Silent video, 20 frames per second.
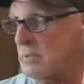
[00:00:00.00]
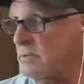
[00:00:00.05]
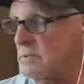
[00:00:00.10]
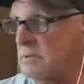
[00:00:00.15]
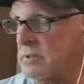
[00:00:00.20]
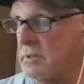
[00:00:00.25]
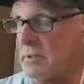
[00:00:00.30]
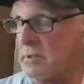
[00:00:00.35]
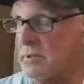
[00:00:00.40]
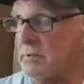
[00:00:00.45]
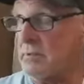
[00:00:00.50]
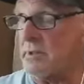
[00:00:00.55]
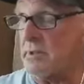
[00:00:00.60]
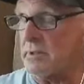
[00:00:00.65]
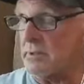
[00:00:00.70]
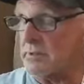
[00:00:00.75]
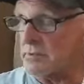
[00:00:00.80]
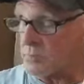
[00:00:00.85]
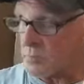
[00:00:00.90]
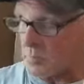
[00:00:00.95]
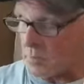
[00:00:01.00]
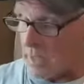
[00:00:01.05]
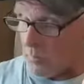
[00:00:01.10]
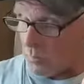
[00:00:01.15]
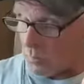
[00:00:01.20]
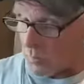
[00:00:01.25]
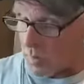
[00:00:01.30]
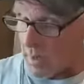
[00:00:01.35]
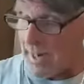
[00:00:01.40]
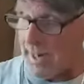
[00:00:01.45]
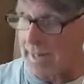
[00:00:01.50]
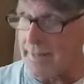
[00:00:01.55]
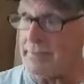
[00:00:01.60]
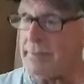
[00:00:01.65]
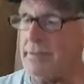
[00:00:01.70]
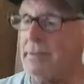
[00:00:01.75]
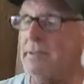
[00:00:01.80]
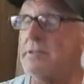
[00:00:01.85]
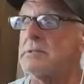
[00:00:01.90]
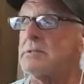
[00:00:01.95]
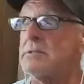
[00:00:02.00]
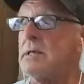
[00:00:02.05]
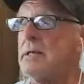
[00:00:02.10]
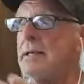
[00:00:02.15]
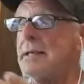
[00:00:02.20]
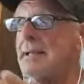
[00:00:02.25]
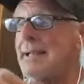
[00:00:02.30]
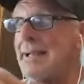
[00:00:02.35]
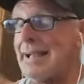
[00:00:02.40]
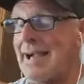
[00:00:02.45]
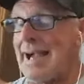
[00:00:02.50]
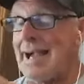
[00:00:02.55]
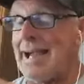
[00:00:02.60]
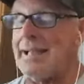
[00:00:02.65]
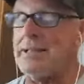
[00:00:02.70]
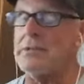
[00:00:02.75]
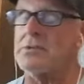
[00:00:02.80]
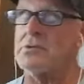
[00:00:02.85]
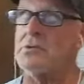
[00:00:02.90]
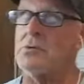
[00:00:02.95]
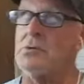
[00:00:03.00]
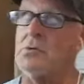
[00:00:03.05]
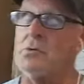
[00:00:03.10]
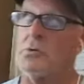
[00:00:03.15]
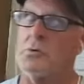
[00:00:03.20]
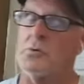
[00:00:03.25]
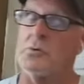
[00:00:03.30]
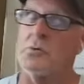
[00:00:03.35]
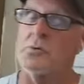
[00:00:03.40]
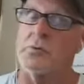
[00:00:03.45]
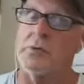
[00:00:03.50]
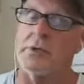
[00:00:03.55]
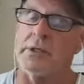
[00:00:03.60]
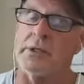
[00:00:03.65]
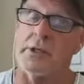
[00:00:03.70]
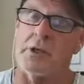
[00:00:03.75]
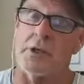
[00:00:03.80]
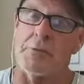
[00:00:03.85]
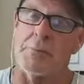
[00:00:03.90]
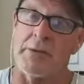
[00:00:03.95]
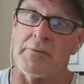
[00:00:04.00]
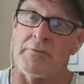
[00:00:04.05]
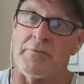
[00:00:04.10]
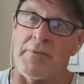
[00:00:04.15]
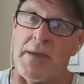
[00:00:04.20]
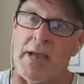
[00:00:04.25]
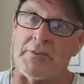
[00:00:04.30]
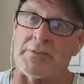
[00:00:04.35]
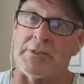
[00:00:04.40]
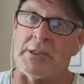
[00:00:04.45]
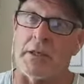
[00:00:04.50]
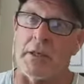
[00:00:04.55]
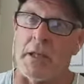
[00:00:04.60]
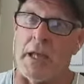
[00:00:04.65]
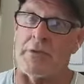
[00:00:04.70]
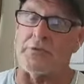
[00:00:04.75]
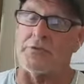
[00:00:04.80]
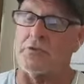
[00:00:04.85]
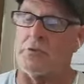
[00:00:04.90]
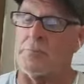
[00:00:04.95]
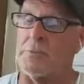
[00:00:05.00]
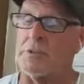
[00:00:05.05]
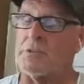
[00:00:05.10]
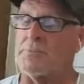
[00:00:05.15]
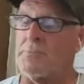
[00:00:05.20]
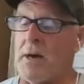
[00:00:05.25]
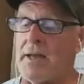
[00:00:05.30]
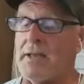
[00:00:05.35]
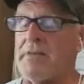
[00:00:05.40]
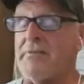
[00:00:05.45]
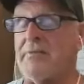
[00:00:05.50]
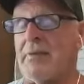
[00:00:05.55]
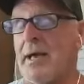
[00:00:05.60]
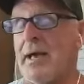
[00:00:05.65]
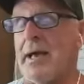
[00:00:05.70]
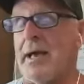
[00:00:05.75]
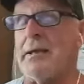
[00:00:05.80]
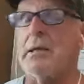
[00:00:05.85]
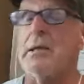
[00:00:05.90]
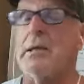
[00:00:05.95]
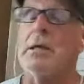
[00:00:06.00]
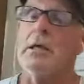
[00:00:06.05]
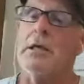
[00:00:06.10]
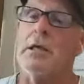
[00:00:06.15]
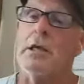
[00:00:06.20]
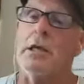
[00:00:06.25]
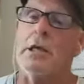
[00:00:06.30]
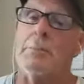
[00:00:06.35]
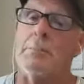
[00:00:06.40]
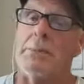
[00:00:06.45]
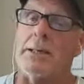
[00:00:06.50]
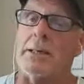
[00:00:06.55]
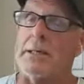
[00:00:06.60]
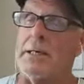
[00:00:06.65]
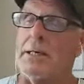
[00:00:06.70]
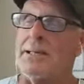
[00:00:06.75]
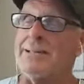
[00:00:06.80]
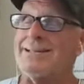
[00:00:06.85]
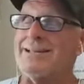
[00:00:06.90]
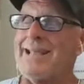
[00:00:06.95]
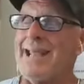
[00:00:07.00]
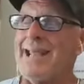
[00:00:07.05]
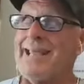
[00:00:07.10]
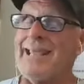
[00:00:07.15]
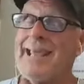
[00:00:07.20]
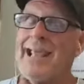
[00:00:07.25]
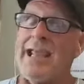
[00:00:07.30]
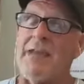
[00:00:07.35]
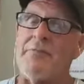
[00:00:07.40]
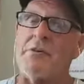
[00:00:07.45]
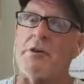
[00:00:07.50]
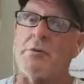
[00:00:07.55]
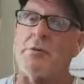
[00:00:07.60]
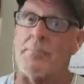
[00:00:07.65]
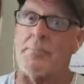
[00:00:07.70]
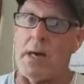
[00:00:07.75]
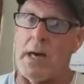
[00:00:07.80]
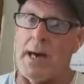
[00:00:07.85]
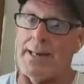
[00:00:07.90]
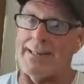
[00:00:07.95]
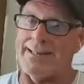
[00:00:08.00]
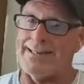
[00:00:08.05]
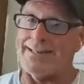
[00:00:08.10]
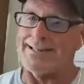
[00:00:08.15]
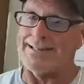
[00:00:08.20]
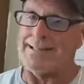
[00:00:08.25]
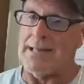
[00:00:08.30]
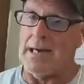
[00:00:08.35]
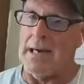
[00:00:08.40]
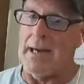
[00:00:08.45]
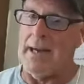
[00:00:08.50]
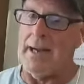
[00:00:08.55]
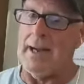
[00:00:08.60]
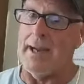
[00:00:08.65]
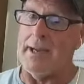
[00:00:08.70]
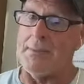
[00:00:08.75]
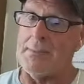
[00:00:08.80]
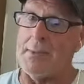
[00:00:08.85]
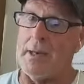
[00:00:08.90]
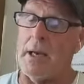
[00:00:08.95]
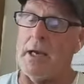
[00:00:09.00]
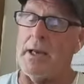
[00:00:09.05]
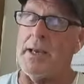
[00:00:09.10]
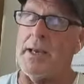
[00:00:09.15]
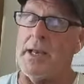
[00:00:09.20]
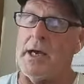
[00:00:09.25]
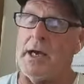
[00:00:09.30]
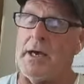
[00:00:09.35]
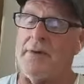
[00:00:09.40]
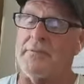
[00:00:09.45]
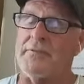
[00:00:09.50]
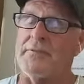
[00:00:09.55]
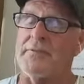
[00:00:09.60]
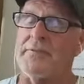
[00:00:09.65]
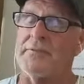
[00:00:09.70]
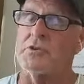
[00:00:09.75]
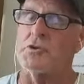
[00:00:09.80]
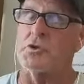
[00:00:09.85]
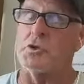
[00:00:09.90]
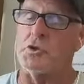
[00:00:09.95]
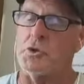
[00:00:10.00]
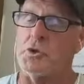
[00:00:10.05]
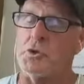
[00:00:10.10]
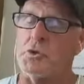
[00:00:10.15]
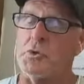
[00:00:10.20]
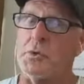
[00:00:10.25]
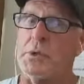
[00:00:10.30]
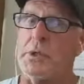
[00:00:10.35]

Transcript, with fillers: here's why these guys who did intermittent fasting lost so much body fat, because they gave their bodies time enough to